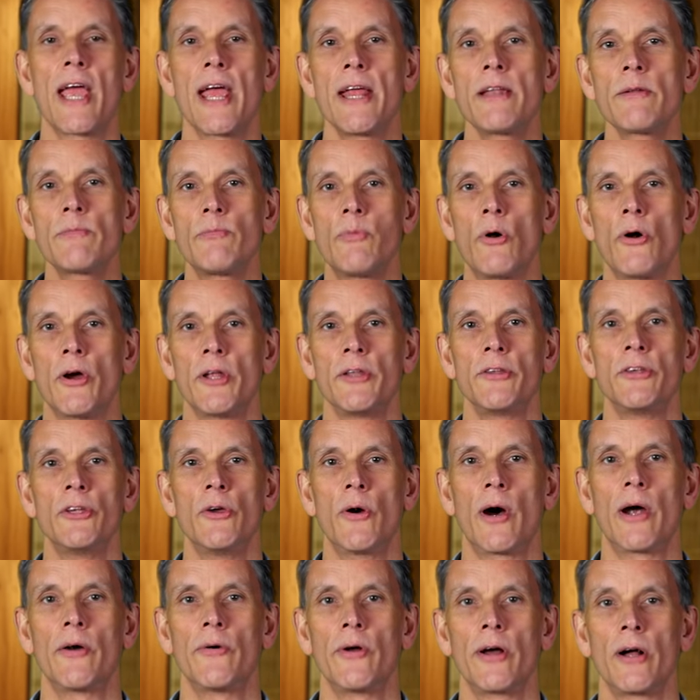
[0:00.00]
endpoint
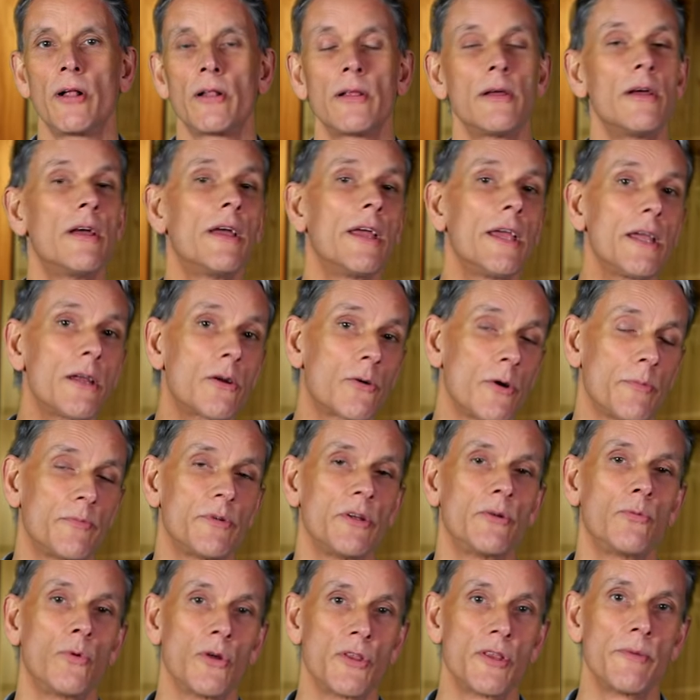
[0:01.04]
URL
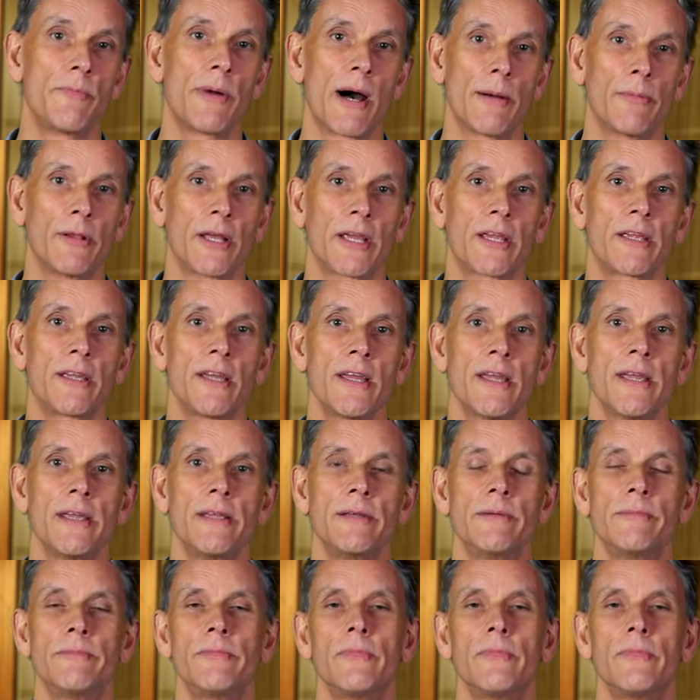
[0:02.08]
encrypted with the public key.